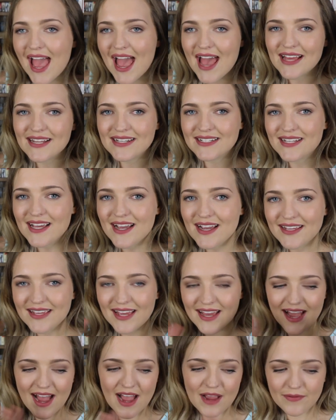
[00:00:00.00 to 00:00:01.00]
And
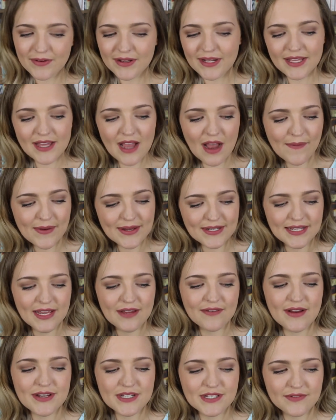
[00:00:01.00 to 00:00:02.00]
yeah, I really can't wait to
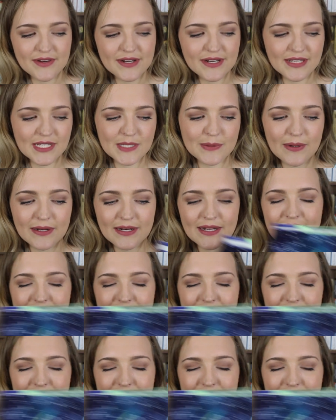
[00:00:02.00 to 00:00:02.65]
get around to reading this one.